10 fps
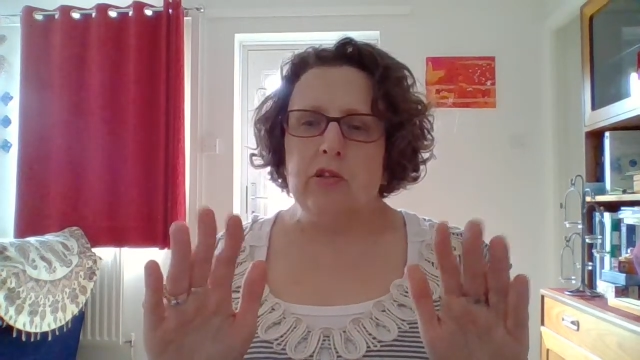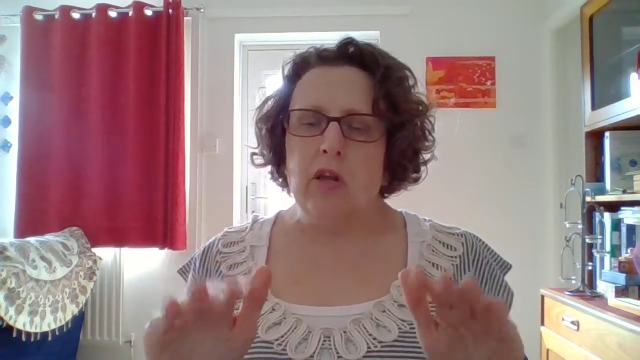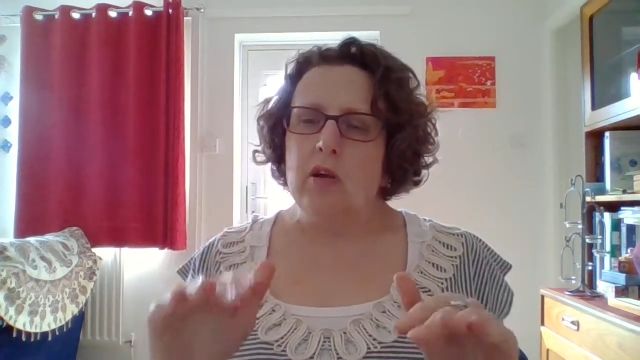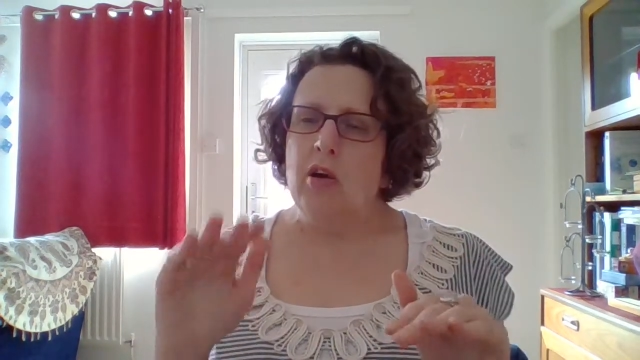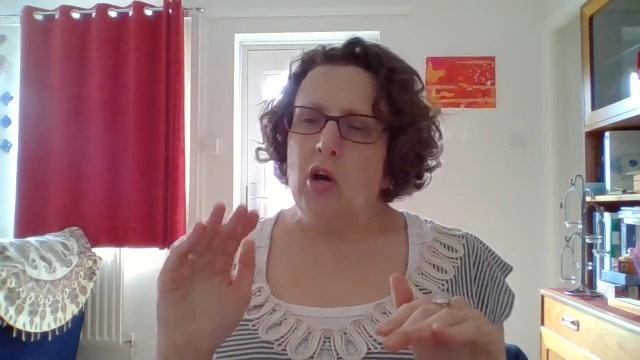
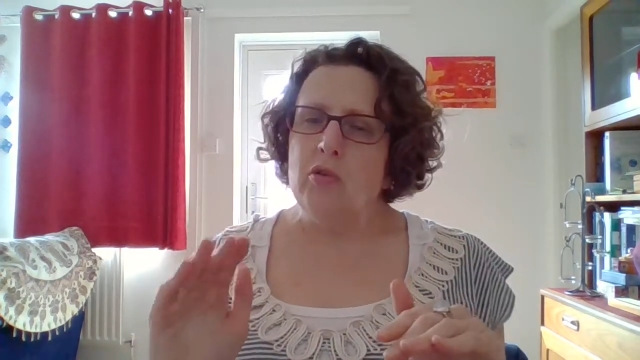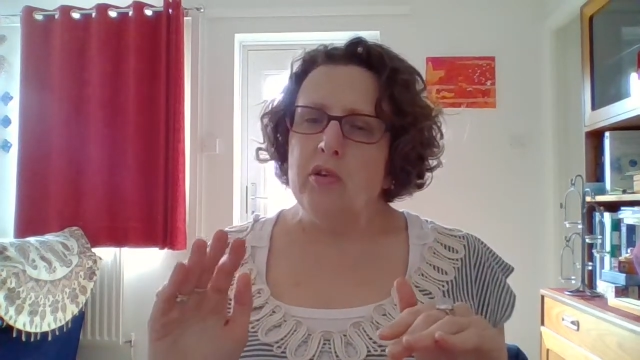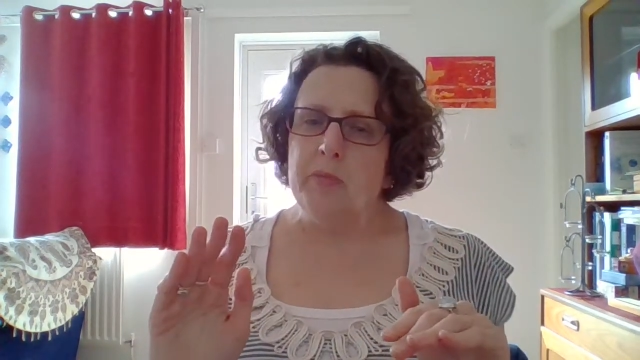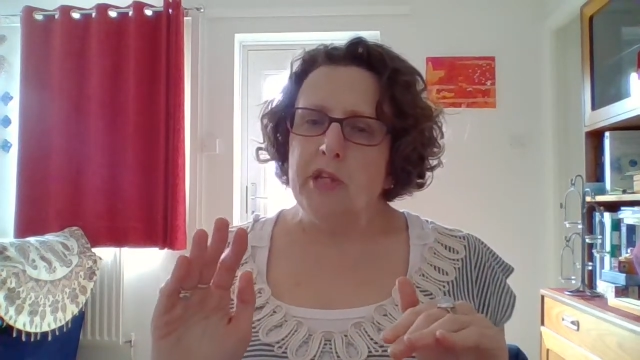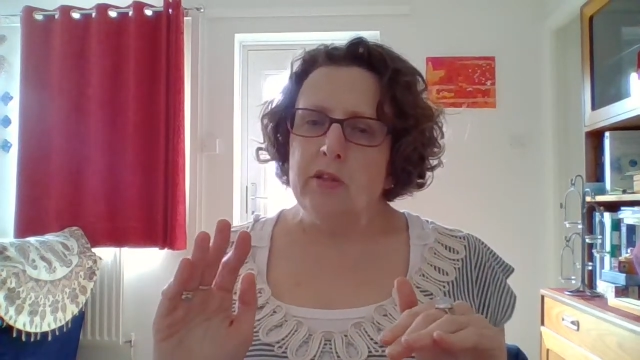like, hold
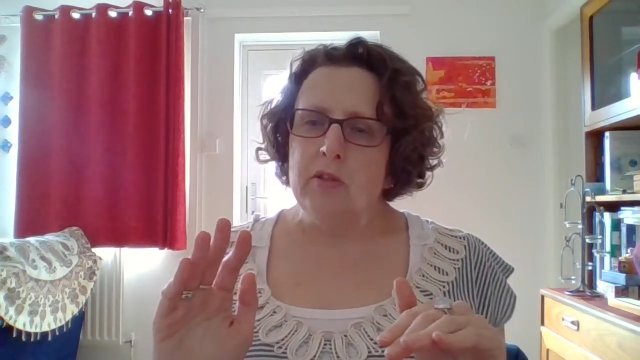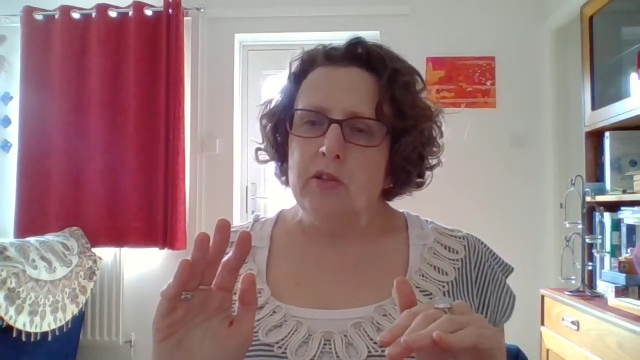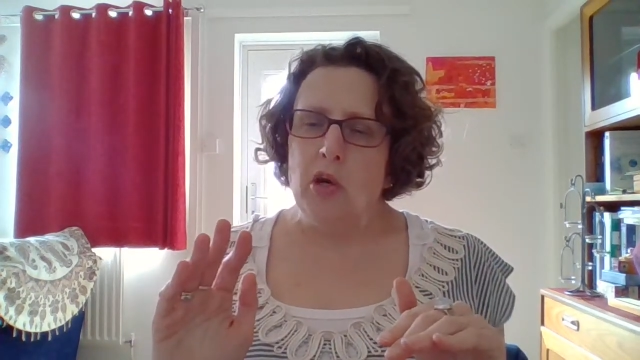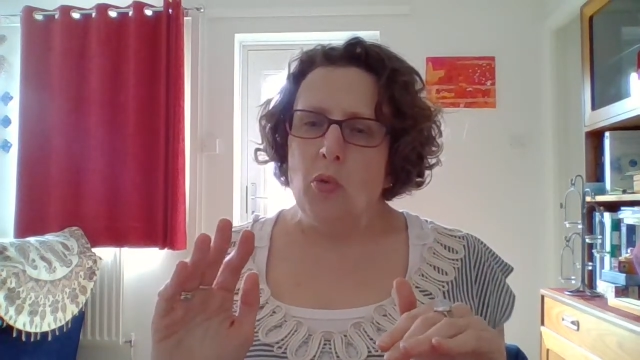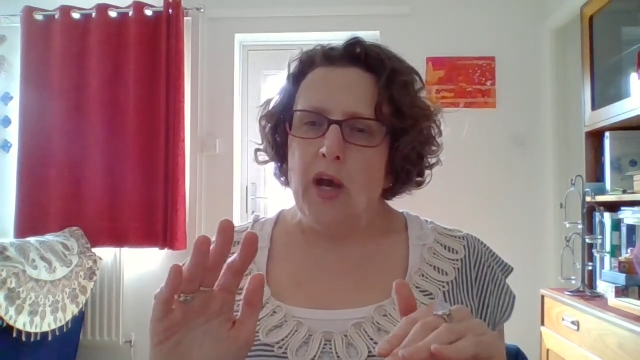on a minute, you
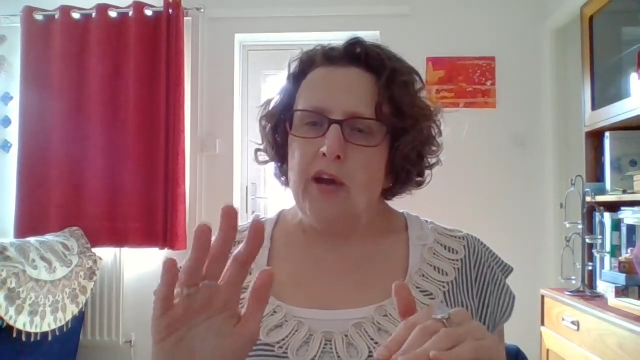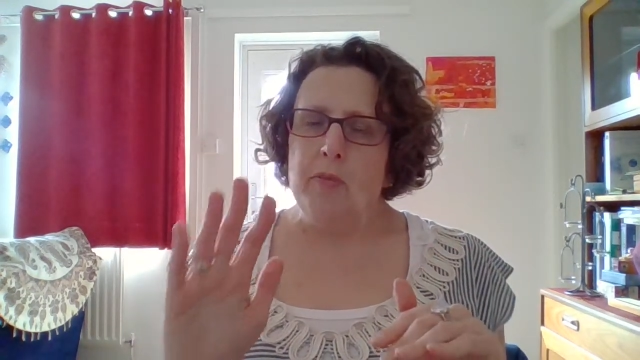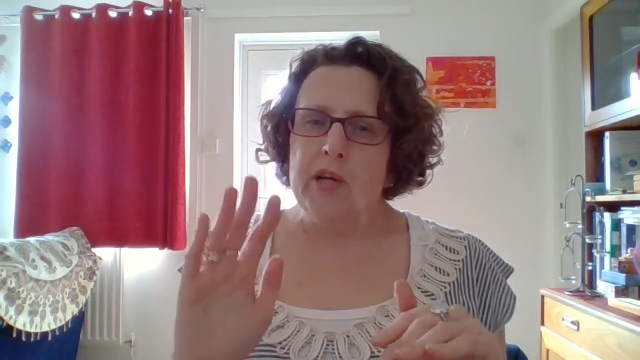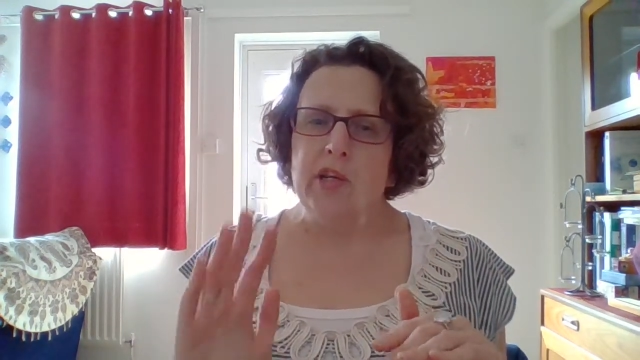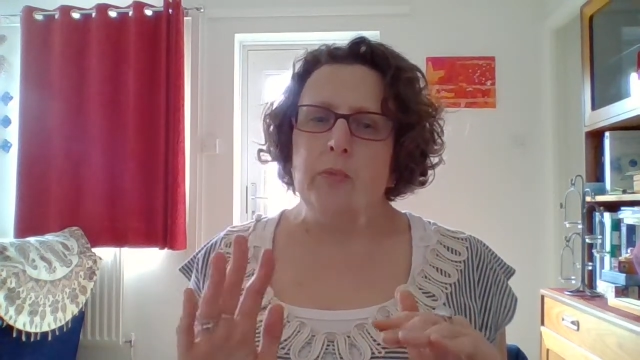know, where am
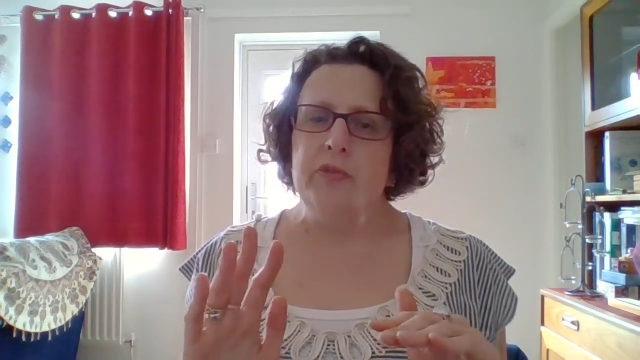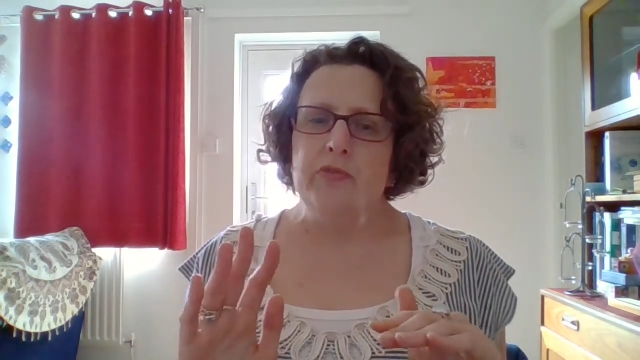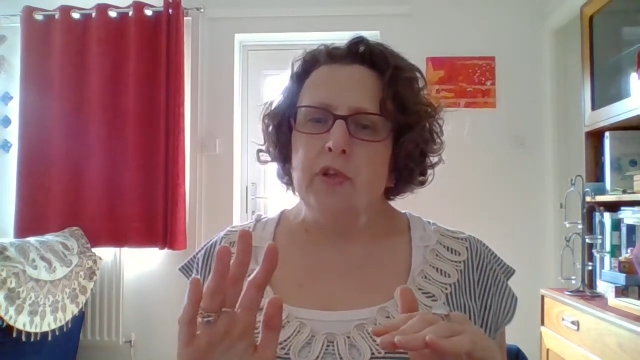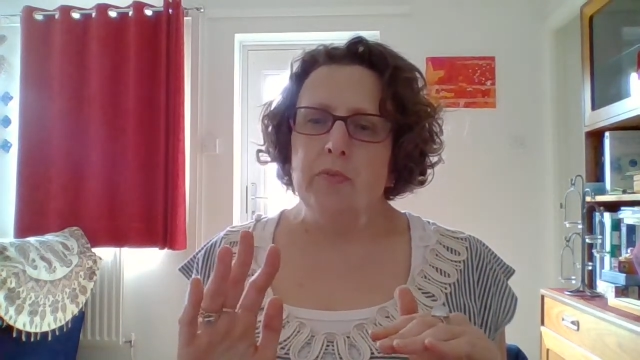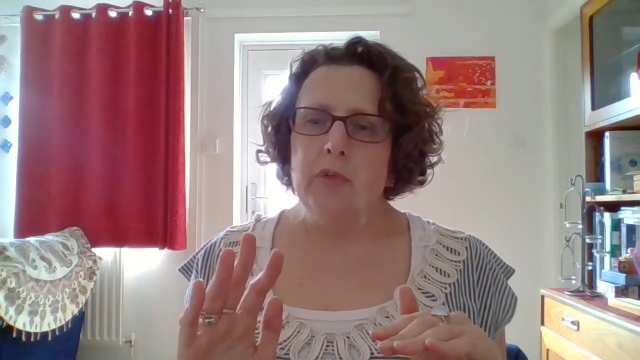I coming
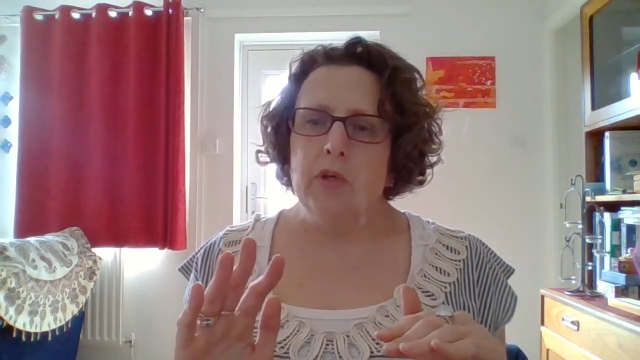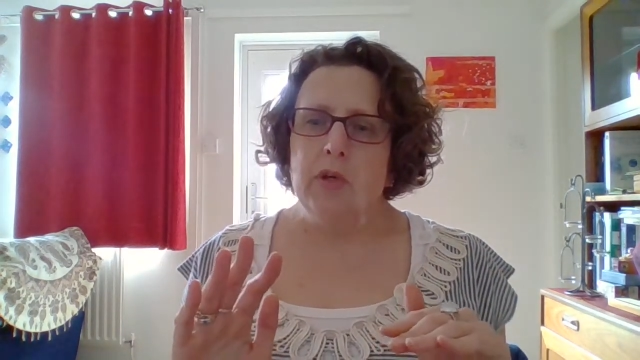from?